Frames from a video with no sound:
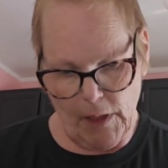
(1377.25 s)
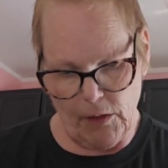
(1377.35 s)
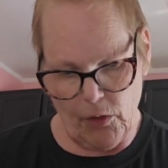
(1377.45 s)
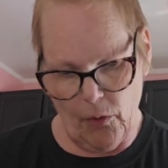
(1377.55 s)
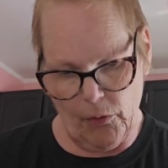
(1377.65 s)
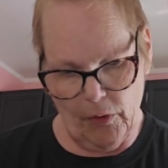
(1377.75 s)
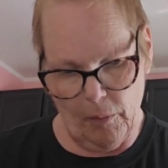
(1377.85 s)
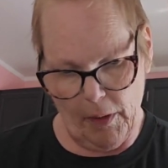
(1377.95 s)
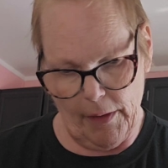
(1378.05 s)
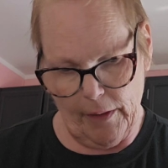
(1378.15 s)
I
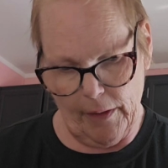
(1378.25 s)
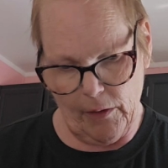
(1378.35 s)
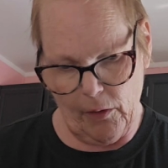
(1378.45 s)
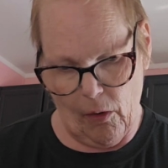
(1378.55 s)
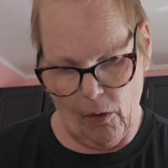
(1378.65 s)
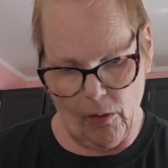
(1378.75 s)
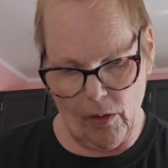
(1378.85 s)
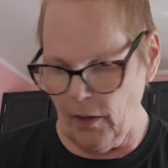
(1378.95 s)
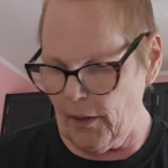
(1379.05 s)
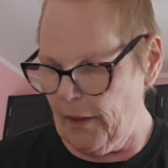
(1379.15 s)
don't mind that at
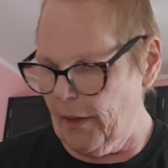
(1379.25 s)
all.